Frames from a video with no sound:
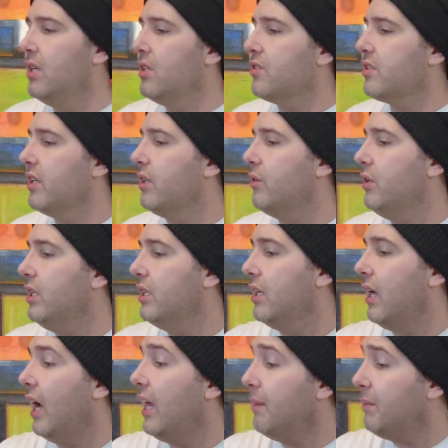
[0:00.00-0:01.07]
So
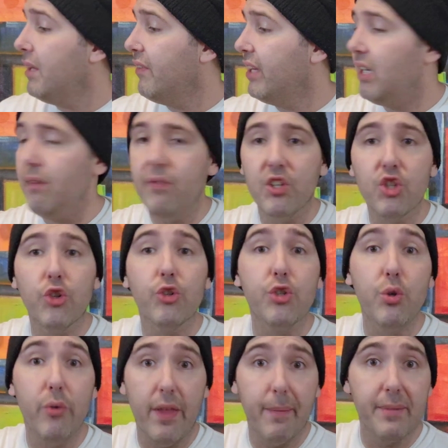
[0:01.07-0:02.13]
I am giving an official
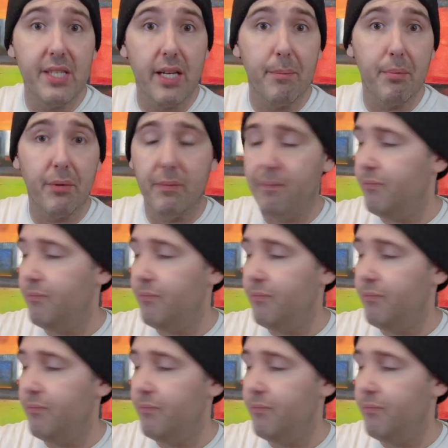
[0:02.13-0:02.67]
two thumbs up